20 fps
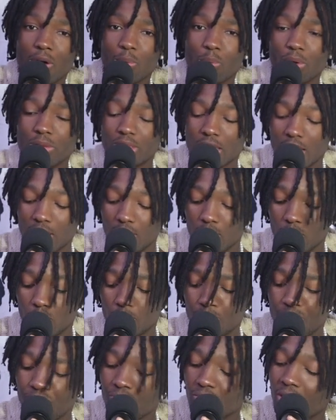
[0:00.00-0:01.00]
in what they do.
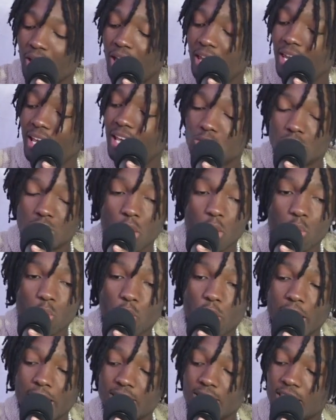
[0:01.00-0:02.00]
And it's so
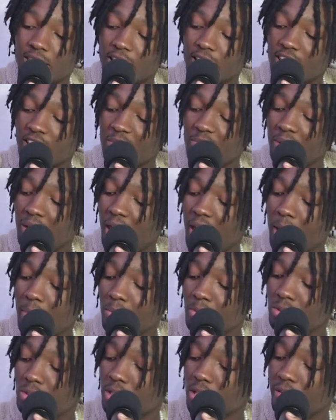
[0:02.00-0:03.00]
crazy that they've been
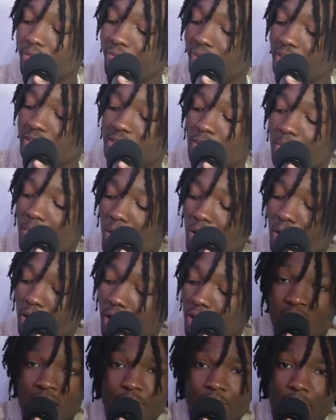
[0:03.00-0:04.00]
able to convince a
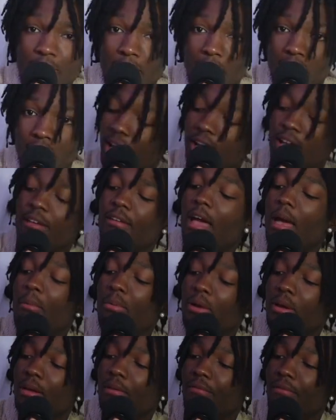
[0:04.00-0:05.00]
market, even me,
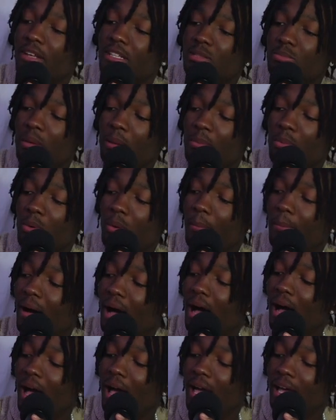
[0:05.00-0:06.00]
able to convince people to
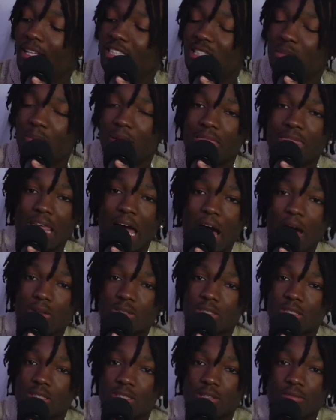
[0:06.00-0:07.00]
buy and spend
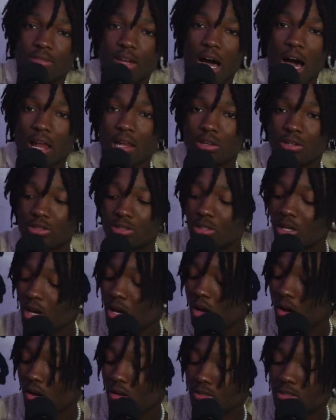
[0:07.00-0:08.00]
thousands of dollars
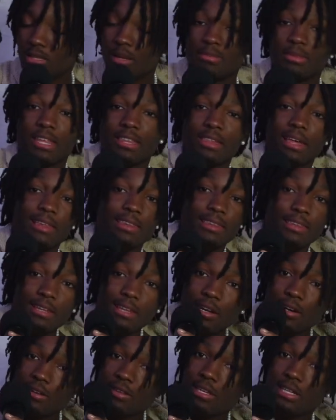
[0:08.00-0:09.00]
on something that
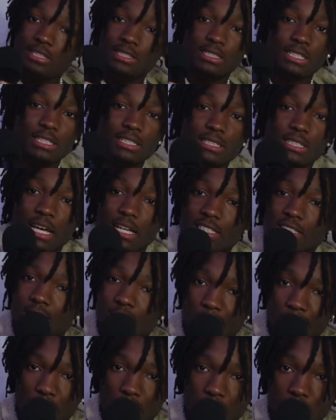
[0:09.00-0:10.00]
literally just says
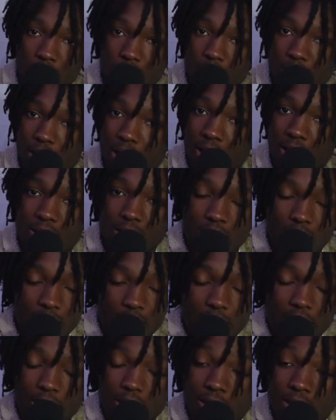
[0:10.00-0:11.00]
Supreme. Like,
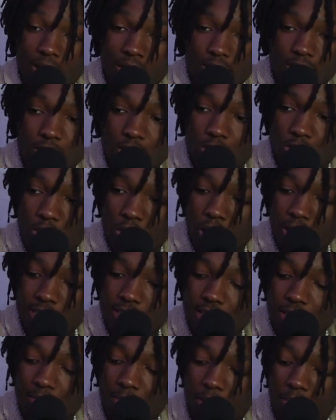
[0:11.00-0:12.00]
it's just
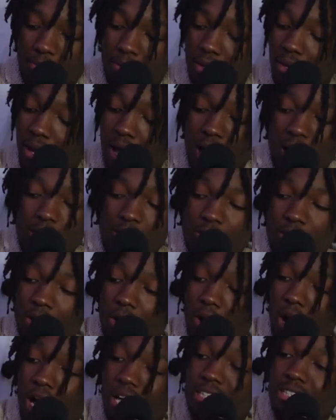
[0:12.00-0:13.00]
crazy to me. But you
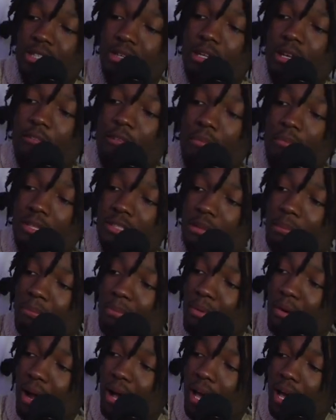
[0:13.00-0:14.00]
know, I still love them as a
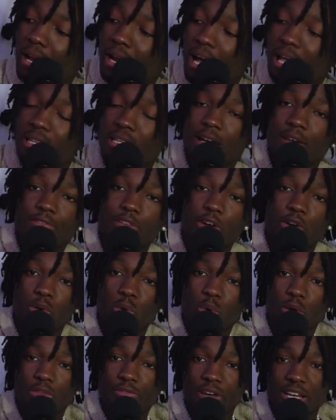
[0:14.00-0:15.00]
brand. I love their
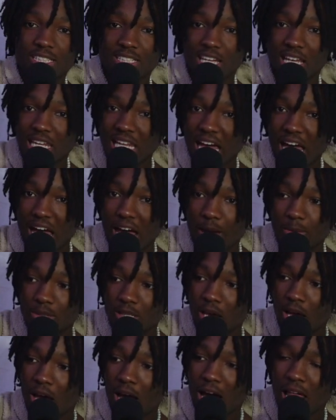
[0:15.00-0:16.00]
North Face
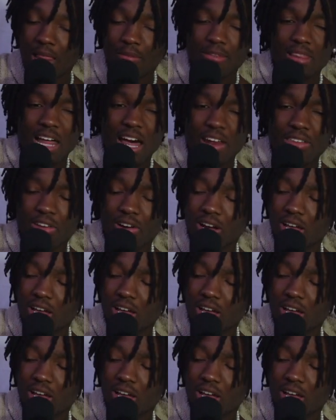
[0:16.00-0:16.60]
collabs. I love a lot of their